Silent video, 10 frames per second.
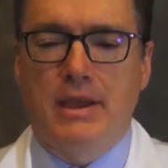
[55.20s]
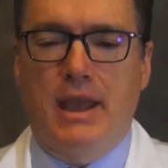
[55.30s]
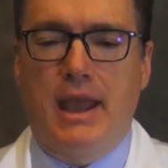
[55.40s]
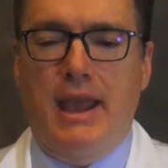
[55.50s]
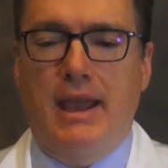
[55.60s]

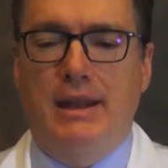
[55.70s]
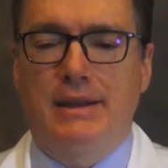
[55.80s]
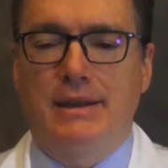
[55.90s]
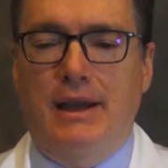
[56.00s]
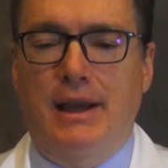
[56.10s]

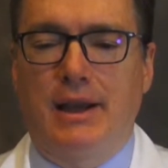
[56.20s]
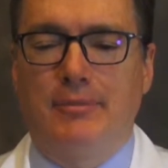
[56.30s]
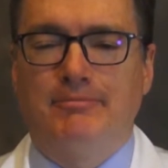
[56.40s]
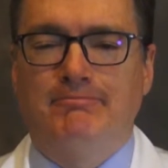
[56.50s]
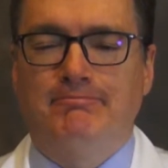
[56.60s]
And
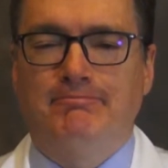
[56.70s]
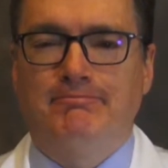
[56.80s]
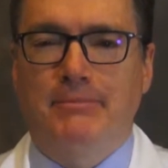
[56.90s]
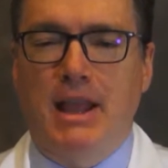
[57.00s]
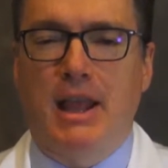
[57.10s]
I'm
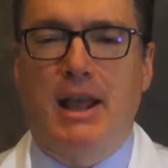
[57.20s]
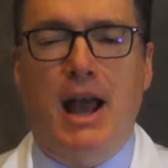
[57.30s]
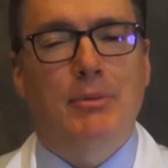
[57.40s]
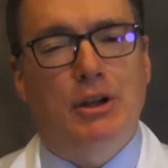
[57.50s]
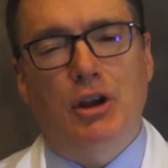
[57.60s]

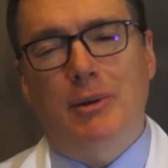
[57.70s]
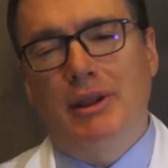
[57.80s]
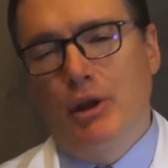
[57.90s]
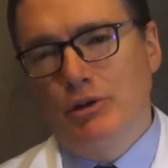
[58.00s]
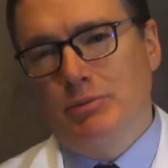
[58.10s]
going to talk about
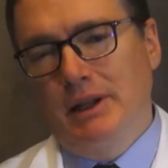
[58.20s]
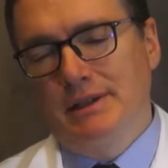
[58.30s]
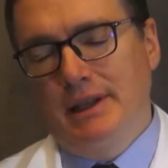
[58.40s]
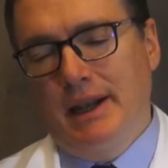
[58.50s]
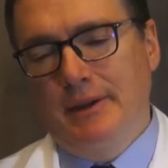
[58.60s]

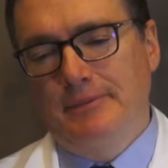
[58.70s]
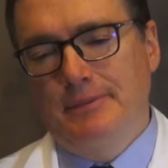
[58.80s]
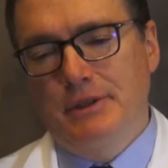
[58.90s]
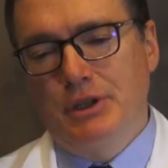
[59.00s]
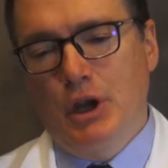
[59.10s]
nosebleeds today.
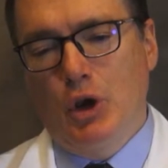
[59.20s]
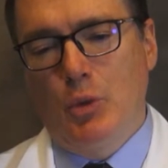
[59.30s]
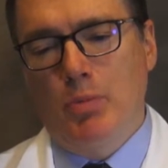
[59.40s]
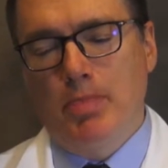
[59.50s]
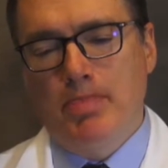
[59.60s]
So
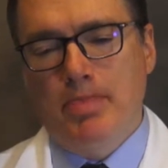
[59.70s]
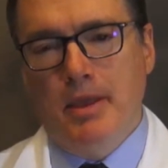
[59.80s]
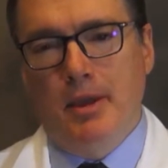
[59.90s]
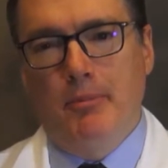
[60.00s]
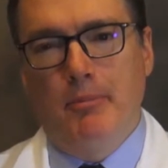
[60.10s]

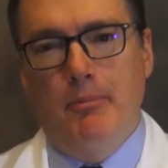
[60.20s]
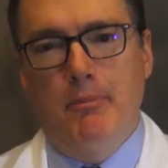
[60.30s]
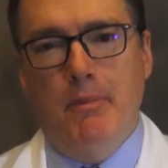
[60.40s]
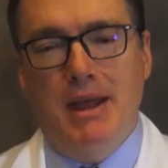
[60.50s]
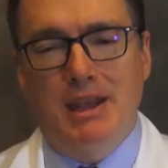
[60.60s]

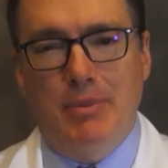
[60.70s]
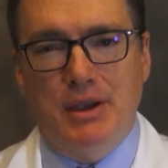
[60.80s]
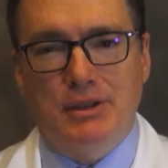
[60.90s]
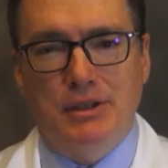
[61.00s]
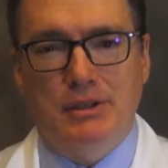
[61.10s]
many
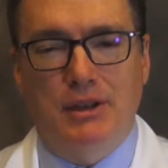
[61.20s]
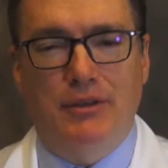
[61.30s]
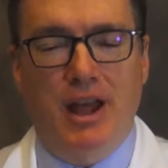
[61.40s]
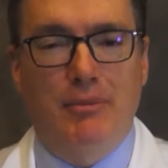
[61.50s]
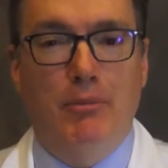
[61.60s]
patients, if
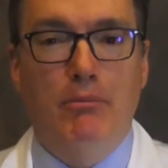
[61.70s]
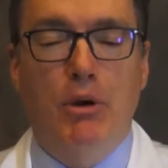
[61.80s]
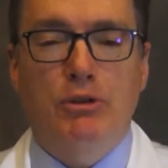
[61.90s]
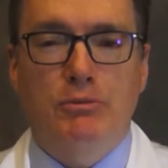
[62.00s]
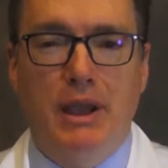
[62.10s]
not
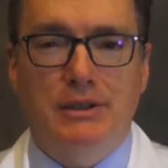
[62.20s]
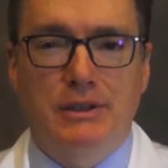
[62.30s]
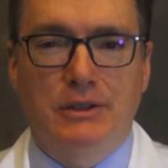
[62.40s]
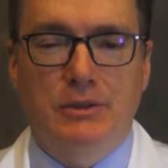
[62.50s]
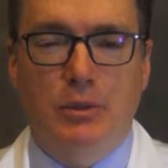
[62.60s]
most
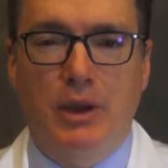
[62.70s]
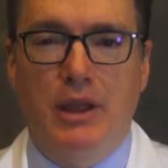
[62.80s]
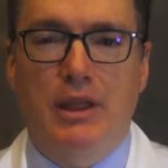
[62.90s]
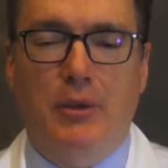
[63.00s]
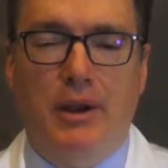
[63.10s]
patients
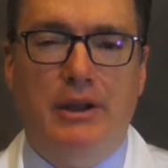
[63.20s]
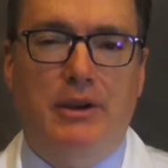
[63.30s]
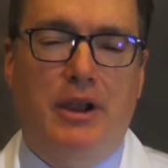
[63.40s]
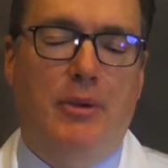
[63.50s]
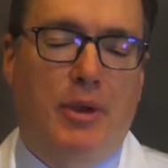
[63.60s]
with
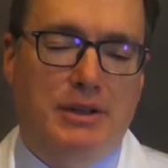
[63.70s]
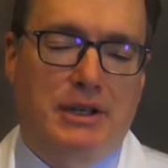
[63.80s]
hereditary hemorrhagic